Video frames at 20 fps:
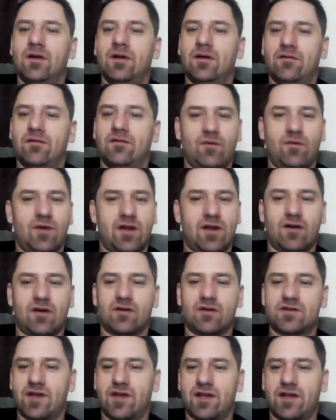if you want to
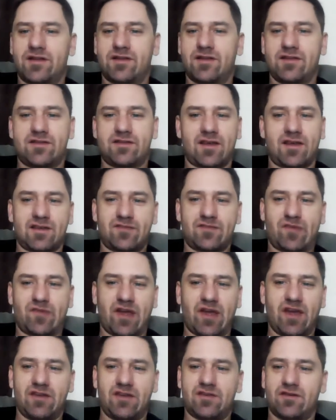go straight to the sales
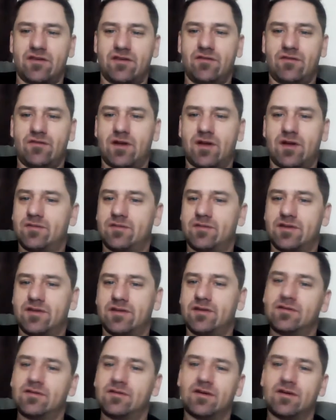page or you want them
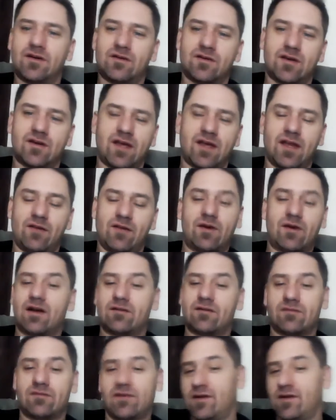to go to
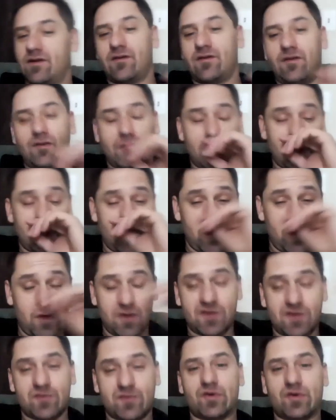anywhere, you can
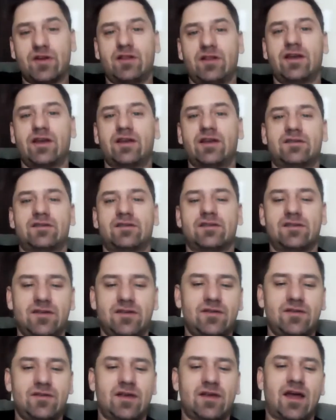use PrettyLink to
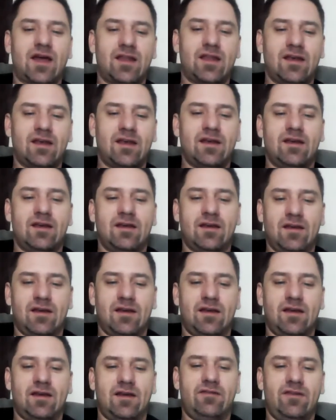do that.
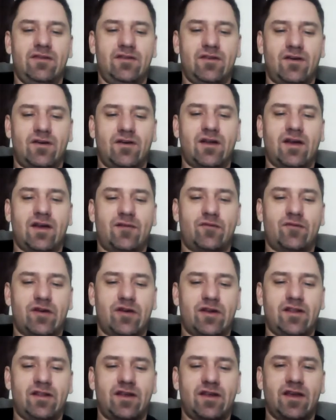If you don't have
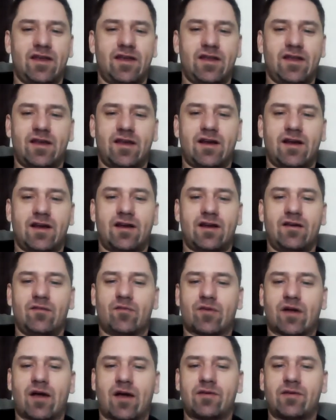PrettyLink in there,
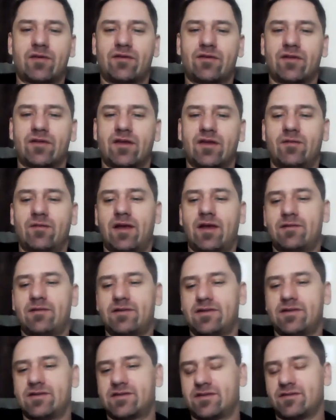you're probably only going to be
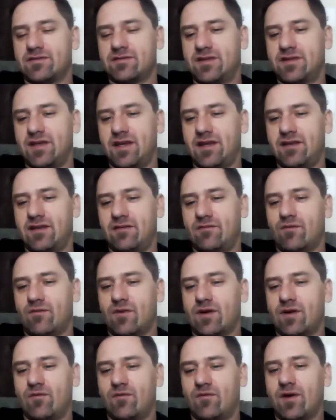able to associate
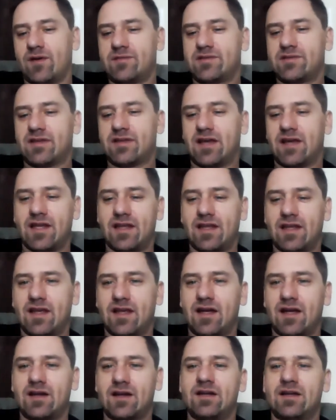one website in
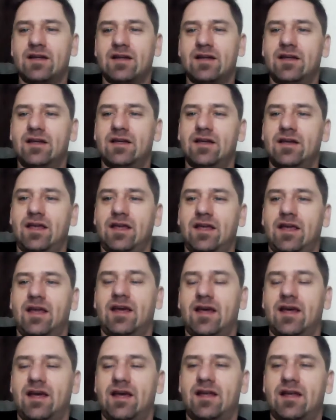there,
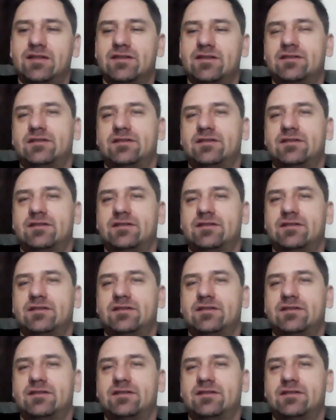and